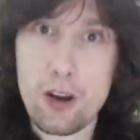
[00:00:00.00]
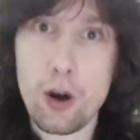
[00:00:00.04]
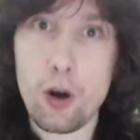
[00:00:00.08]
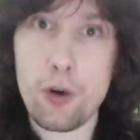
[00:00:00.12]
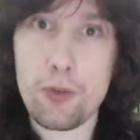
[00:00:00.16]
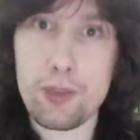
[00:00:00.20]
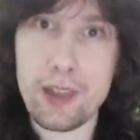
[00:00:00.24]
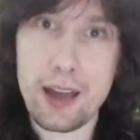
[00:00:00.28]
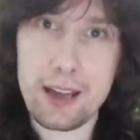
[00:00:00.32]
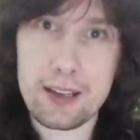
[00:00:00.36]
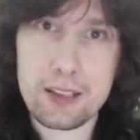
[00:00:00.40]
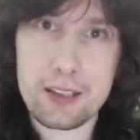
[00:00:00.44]

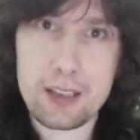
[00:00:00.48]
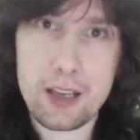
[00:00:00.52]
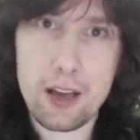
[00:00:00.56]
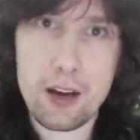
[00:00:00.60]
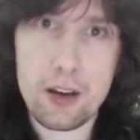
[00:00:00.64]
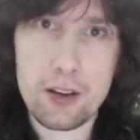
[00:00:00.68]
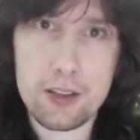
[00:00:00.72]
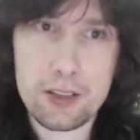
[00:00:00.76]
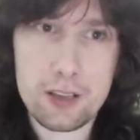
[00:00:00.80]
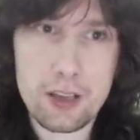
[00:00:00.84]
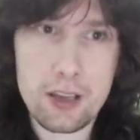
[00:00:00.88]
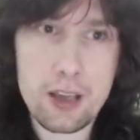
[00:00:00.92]
on that
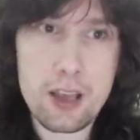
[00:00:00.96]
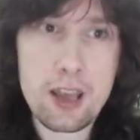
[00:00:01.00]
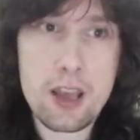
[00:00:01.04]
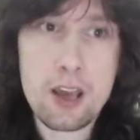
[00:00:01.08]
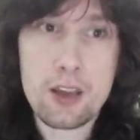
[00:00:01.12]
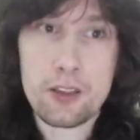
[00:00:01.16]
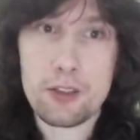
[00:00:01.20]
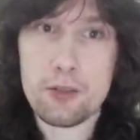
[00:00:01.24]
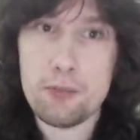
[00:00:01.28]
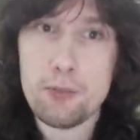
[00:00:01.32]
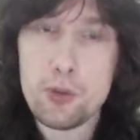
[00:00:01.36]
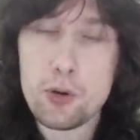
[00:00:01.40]
task.
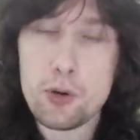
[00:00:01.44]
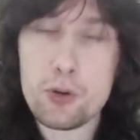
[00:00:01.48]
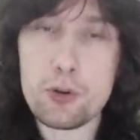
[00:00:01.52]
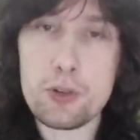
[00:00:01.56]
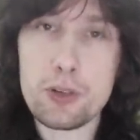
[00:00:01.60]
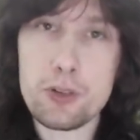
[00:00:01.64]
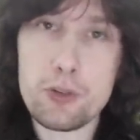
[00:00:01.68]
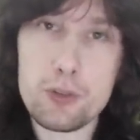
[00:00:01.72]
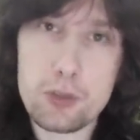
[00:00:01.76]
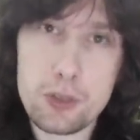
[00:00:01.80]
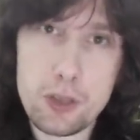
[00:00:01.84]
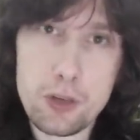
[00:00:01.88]
The more
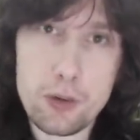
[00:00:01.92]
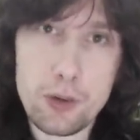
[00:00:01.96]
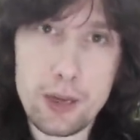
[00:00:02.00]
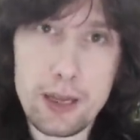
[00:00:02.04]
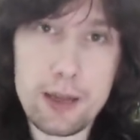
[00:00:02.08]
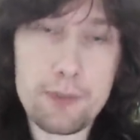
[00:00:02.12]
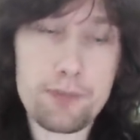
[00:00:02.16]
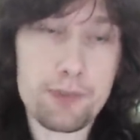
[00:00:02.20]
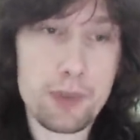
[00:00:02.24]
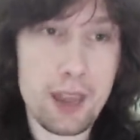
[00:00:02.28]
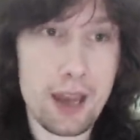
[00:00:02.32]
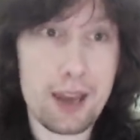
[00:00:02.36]
you do
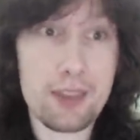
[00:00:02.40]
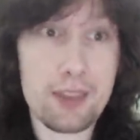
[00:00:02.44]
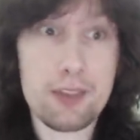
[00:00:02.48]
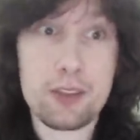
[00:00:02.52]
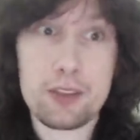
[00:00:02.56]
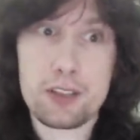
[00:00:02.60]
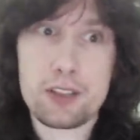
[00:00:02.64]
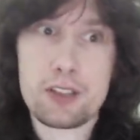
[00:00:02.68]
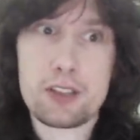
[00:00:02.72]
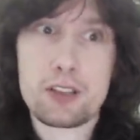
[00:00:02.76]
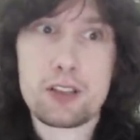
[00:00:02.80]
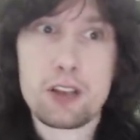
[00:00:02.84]
it and
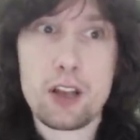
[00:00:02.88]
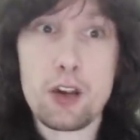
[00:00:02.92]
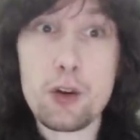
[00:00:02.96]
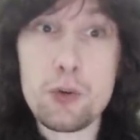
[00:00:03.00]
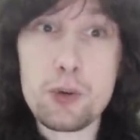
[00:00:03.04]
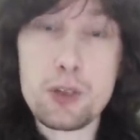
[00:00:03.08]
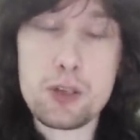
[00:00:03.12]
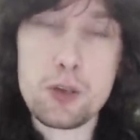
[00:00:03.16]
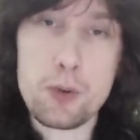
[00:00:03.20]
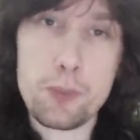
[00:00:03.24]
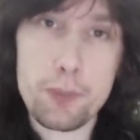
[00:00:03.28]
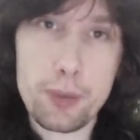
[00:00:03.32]
the
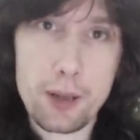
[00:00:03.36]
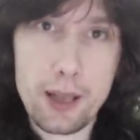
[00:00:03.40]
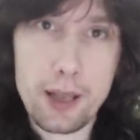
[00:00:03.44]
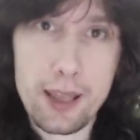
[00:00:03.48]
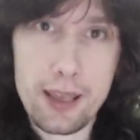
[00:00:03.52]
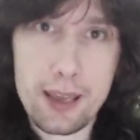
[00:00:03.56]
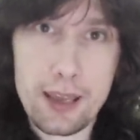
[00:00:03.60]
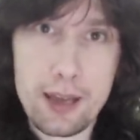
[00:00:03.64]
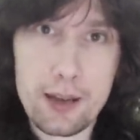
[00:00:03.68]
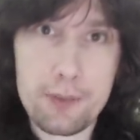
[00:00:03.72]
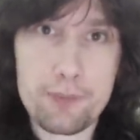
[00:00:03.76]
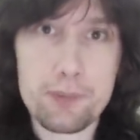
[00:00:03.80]
slower you
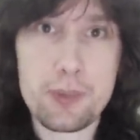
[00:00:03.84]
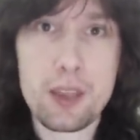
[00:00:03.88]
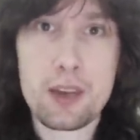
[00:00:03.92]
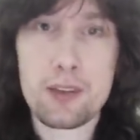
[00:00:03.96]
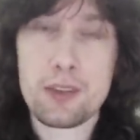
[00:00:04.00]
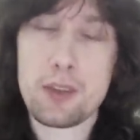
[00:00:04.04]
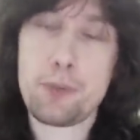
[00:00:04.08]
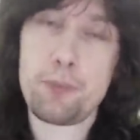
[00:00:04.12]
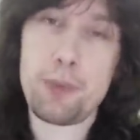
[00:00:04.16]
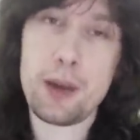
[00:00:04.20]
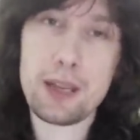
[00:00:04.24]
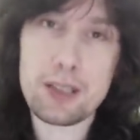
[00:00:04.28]
play it,
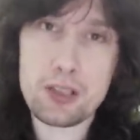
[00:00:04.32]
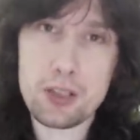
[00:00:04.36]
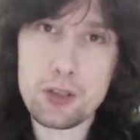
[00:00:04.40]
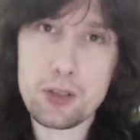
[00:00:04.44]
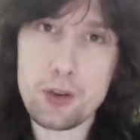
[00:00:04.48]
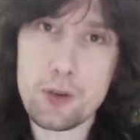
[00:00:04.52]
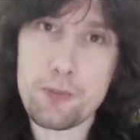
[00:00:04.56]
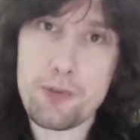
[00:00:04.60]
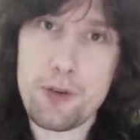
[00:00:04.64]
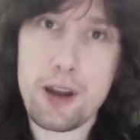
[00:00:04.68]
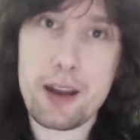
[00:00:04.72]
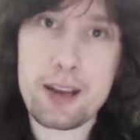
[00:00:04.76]
the better
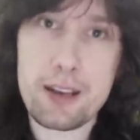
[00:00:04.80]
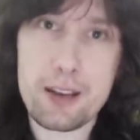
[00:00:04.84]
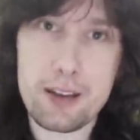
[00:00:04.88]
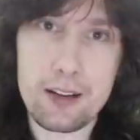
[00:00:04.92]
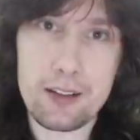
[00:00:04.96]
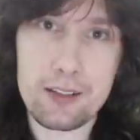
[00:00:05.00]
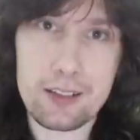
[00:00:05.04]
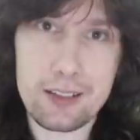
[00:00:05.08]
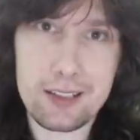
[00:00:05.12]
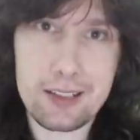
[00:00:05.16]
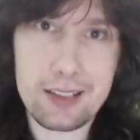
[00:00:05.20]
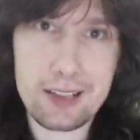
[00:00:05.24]
your brain
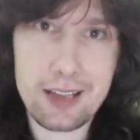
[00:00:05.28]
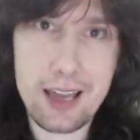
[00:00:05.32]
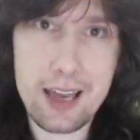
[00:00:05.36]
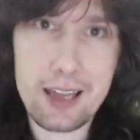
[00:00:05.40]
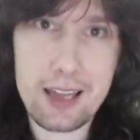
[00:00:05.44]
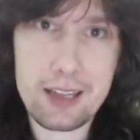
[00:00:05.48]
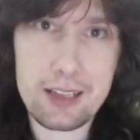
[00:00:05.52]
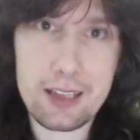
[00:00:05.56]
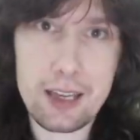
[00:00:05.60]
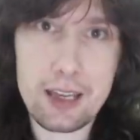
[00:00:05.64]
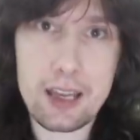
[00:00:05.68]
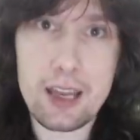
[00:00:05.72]
can
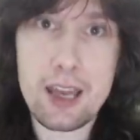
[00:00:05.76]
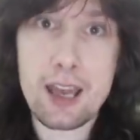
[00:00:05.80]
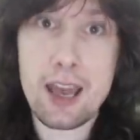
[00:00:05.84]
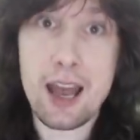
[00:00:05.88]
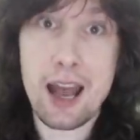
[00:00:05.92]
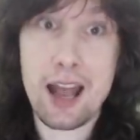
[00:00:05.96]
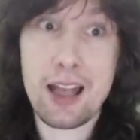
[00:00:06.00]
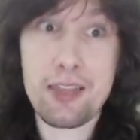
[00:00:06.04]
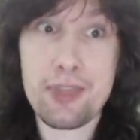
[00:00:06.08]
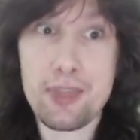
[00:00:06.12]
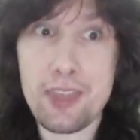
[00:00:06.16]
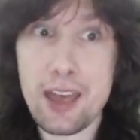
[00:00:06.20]
understand it.
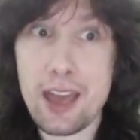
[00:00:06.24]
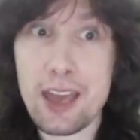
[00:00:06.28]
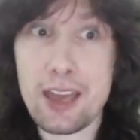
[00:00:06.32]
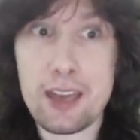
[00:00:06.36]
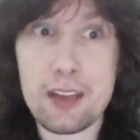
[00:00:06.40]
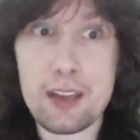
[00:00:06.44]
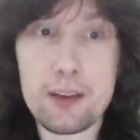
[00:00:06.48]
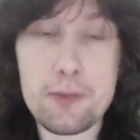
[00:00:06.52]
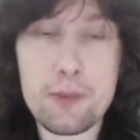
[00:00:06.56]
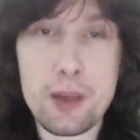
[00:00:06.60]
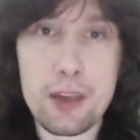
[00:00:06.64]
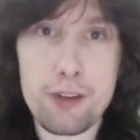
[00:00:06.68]
And
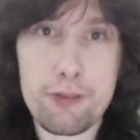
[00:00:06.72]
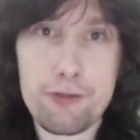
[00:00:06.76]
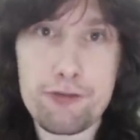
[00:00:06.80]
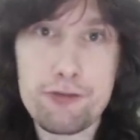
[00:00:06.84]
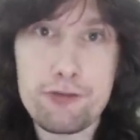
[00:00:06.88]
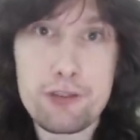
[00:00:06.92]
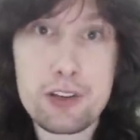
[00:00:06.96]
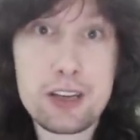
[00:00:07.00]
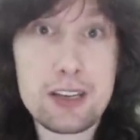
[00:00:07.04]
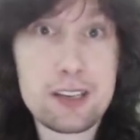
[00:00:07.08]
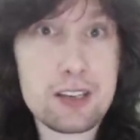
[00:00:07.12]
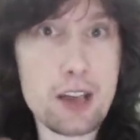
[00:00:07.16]
then it
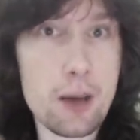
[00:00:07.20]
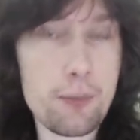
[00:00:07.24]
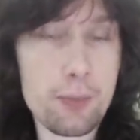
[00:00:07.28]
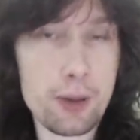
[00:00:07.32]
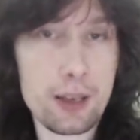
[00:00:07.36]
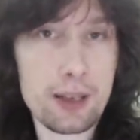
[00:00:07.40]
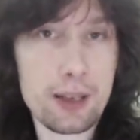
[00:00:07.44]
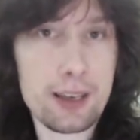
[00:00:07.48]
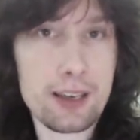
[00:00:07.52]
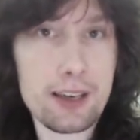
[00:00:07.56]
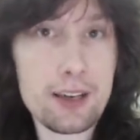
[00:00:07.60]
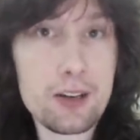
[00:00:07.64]
frees up
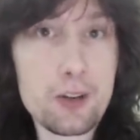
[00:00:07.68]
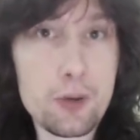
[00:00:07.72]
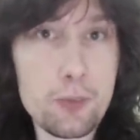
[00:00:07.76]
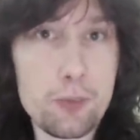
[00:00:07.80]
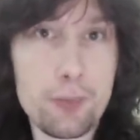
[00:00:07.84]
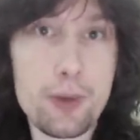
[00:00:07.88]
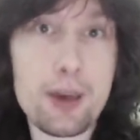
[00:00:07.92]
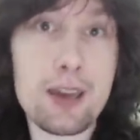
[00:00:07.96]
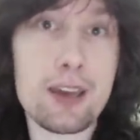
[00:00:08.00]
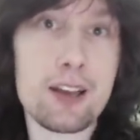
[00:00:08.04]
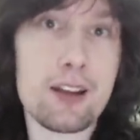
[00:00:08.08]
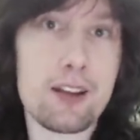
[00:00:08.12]
a little
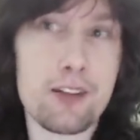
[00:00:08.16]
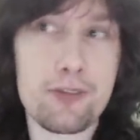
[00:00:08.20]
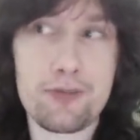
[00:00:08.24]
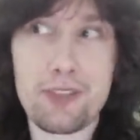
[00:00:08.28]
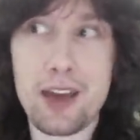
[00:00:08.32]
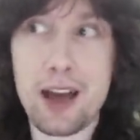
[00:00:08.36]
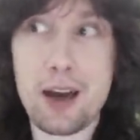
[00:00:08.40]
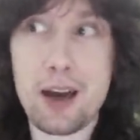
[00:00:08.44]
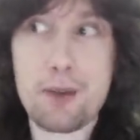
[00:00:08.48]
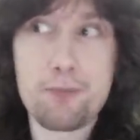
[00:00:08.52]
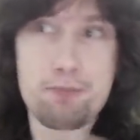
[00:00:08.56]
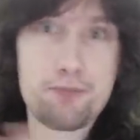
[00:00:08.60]
bit of
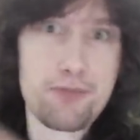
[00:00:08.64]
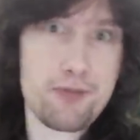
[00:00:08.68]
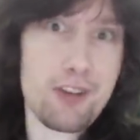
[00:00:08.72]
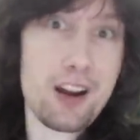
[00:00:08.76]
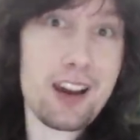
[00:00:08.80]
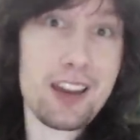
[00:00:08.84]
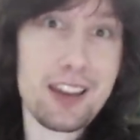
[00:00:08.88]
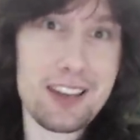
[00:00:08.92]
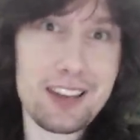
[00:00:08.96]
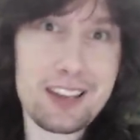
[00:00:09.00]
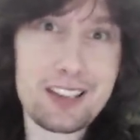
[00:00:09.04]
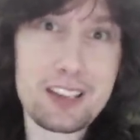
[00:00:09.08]
that
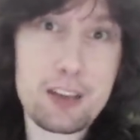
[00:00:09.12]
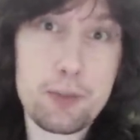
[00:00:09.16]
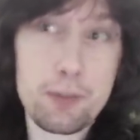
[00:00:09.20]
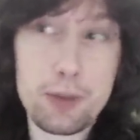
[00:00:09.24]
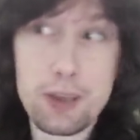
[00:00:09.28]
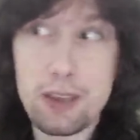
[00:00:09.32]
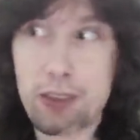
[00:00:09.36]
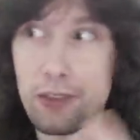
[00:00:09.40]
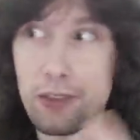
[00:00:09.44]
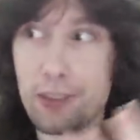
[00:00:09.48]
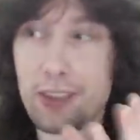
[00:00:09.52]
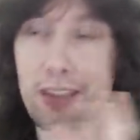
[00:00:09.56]
brain to
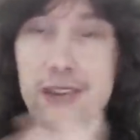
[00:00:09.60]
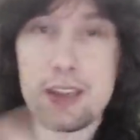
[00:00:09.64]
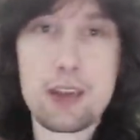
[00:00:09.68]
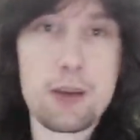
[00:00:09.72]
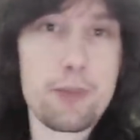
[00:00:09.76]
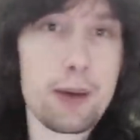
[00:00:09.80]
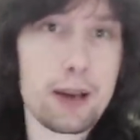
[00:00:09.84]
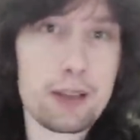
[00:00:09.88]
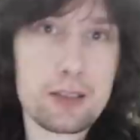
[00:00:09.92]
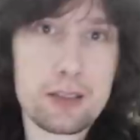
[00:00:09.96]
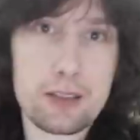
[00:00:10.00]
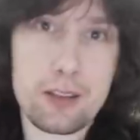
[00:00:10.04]
be thinking
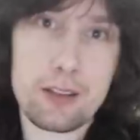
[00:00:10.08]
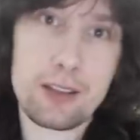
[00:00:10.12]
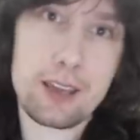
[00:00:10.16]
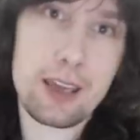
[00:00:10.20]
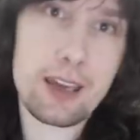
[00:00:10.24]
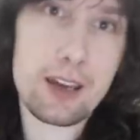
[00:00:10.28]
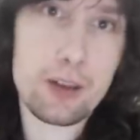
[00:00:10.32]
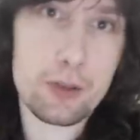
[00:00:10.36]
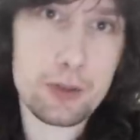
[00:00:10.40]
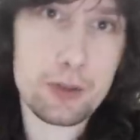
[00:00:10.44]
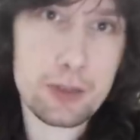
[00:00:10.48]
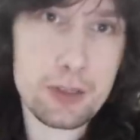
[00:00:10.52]
about
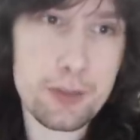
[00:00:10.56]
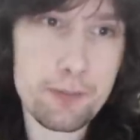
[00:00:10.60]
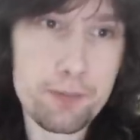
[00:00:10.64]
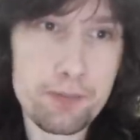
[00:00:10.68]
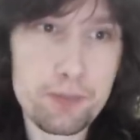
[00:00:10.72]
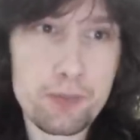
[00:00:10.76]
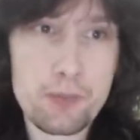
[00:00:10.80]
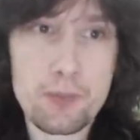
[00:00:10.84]
something else.